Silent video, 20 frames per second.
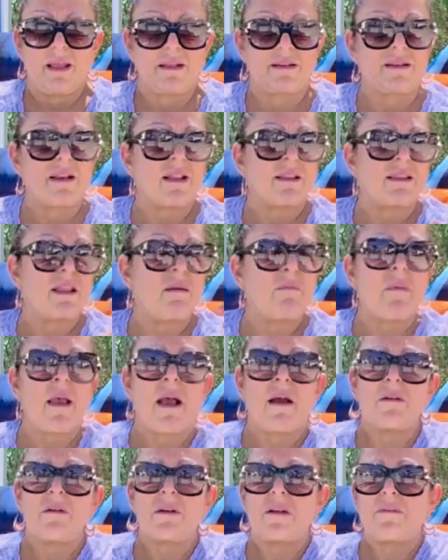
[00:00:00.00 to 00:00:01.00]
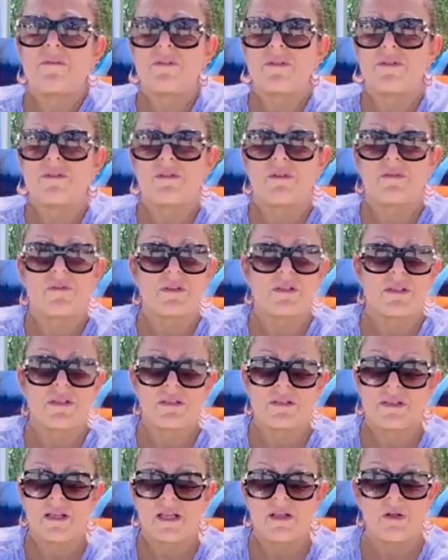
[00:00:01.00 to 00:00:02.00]
It's not the amount of the
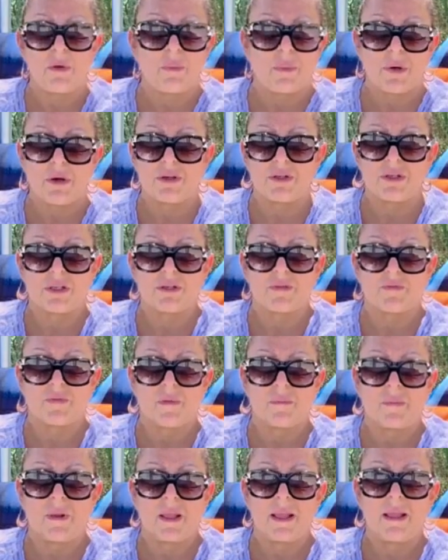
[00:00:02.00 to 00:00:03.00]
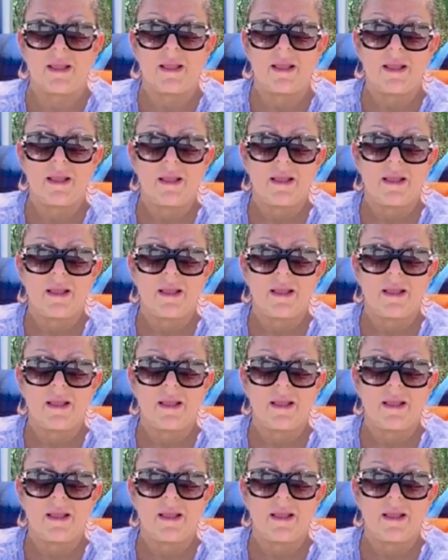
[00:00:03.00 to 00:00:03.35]
services that you purchased from me.